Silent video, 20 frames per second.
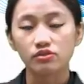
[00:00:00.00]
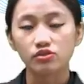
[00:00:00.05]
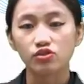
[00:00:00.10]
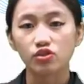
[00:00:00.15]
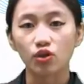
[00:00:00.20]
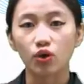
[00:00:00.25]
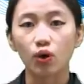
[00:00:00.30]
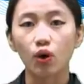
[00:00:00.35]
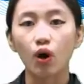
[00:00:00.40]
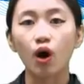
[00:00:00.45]

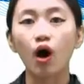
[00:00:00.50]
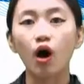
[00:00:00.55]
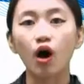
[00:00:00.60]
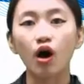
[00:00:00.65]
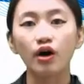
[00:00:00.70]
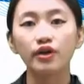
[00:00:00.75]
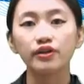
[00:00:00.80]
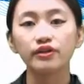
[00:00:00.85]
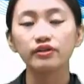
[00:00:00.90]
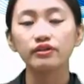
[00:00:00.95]
So
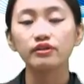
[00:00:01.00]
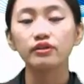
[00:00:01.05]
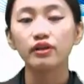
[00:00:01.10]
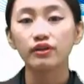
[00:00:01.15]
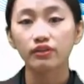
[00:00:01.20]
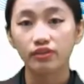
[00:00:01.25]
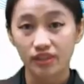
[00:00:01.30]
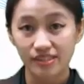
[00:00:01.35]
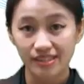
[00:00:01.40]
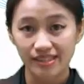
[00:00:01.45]
on
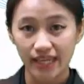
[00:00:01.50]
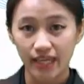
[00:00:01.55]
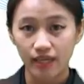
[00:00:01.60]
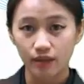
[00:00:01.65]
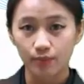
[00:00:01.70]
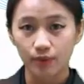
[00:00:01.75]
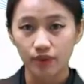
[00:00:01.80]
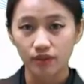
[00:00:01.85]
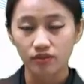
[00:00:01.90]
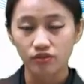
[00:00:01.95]
the
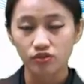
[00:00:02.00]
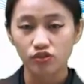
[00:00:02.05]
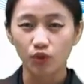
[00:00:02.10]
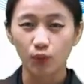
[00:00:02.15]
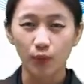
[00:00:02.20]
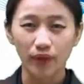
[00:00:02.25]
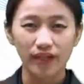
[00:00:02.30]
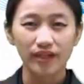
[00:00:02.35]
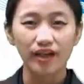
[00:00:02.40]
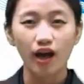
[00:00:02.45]
table. So
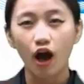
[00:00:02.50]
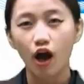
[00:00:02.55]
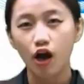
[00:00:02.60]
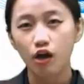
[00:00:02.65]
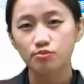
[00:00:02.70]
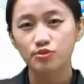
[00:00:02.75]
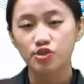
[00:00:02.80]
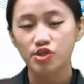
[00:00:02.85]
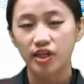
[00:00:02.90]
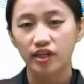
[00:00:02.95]
when an
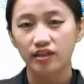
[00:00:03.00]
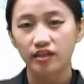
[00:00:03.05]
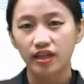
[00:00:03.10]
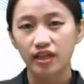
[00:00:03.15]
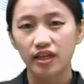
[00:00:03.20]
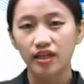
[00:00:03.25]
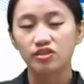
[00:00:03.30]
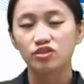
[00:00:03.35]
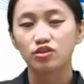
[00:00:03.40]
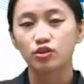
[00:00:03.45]
object
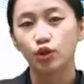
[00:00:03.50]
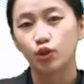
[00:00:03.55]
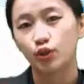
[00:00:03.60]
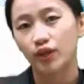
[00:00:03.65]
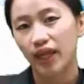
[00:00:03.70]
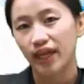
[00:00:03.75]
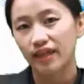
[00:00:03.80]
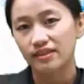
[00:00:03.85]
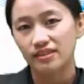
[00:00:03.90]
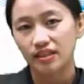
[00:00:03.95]
is
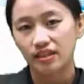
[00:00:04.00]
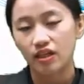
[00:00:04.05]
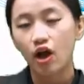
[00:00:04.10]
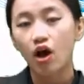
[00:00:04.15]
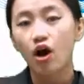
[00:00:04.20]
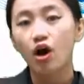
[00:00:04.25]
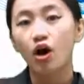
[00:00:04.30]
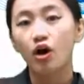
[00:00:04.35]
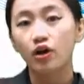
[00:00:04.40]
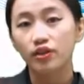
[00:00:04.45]
located
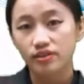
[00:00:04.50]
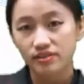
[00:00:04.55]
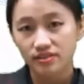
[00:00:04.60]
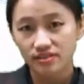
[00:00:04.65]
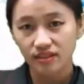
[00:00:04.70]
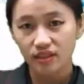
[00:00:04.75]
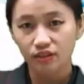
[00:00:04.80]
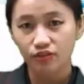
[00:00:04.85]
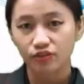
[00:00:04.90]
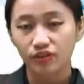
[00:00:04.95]
on a
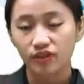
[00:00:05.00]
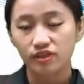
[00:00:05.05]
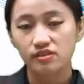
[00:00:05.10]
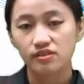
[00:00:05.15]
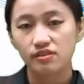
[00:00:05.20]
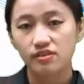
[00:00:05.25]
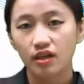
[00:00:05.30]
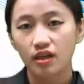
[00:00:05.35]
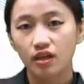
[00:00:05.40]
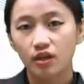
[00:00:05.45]

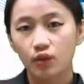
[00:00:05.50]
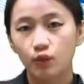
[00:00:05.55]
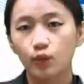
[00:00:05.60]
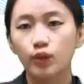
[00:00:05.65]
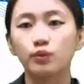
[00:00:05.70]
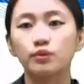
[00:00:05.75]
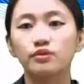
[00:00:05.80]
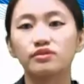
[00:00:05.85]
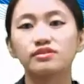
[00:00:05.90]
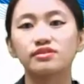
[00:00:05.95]
surface,
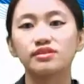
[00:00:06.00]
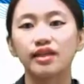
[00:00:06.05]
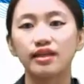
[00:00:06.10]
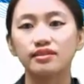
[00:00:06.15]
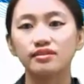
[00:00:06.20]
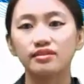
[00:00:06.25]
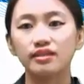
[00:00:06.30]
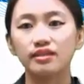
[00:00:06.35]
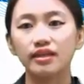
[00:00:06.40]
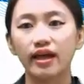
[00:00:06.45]
we will
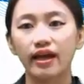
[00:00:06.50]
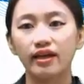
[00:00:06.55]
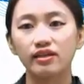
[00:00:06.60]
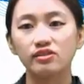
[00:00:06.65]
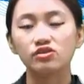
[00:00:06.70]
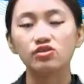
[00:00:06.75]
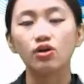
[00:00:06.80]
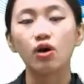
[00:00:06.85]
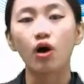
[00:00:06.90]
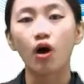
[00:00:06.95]
state it
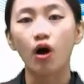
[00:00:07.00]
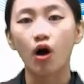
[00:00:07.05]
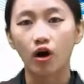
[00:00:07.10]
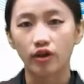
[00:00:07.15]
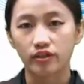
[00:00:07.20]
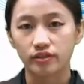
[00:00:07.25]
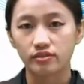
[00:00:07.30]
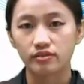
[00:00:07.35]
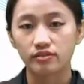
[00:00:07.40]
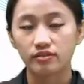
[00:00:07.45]
as
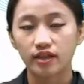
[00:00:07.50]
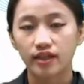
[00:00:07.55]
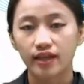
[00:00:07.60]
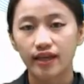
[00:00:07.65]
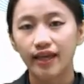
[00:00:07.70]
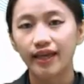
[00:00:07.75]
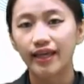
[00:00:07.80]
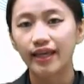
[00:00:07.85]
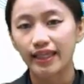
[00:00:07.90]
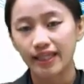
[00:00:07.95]
on.
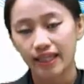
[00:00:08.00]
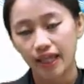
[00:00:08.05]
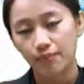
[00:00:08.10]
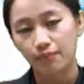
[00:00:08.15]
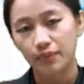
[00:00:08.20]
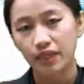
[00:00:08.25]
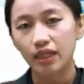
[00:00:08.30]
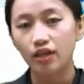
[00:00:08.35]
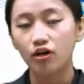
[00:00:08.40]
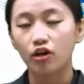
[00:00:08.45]
It can
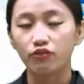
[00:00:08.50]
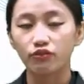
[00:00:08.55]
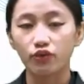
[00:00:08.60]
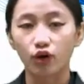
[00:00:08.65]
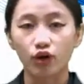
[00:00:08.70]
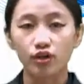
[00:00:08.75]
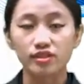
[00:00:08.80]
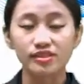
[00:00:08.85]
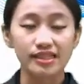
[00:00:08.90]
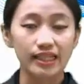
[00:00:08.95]
be, of
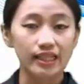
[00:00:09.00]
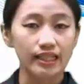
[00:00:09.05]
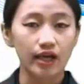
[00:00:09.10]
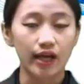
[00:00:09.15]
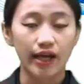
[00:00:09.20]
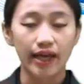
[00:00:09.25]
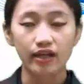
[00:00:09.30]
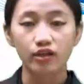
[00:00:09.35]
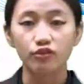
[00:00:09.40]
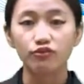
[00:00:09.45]
course, in
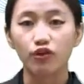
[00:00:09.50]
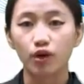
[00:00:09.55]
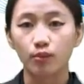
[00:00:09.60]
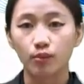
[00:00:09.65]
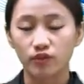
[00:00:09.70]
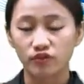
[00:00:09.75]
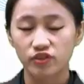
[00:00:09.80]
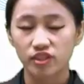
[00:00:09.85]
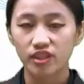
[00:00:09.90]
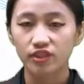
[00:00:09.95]
any form
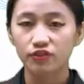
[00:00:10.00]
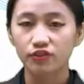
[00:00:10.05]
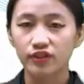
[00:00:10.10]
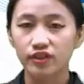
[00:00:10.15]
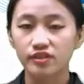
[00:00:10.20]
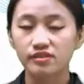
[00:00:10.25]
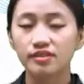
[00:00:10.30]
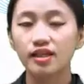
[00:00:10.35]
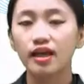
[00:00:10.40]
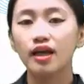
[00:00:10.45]
of
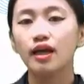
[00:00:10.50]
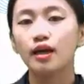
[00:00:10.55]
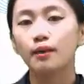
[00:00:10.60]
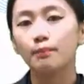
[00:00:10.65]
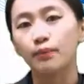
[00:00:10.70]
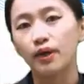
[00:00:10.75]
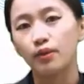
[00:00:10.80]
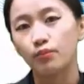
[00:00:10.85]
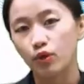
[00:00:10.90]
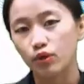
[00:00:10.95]
surface,
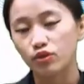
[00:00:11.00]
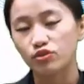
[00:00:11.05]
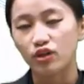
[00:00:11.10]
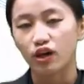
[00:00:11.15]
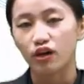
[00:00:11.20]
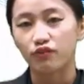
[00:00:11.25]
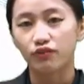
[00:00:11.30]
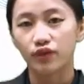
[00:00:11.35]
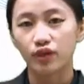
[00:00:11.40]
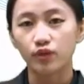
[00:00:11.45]
but most
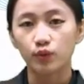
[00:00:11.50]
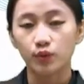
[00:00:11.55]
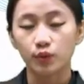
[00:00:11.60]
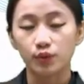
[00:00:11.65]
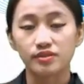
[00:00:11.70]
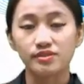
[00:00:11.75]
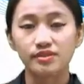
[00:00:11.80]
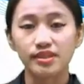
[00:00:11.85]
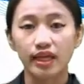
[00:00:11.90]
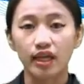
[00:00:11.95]
often we
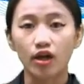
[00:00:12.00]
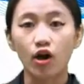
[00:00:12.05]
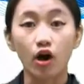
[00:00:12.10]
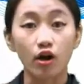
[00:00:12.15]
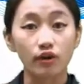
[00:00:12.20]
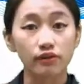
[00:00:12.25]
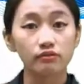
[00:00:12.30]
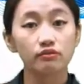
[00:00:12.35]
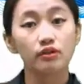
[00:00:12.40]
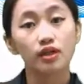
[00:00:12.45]
would say
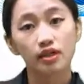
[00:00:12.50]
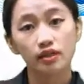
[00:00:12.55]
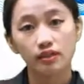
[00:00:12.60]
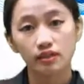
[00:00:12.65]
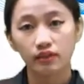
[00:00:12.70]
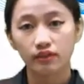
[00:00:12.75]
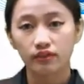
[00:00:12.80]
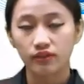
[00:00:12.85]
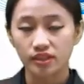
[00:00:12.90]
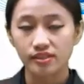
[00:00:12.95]
on
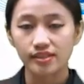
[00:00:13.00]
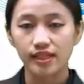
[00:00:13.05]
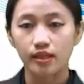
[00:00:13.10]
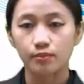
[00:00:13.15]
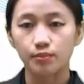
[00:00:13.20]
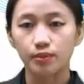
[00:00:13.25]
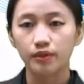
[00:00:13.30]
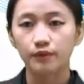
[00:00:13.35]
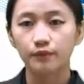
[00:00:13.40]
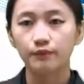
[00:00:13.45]
the
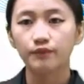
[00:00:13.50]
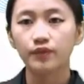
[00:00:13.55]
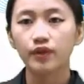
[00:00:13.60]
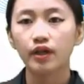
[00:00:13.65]
table.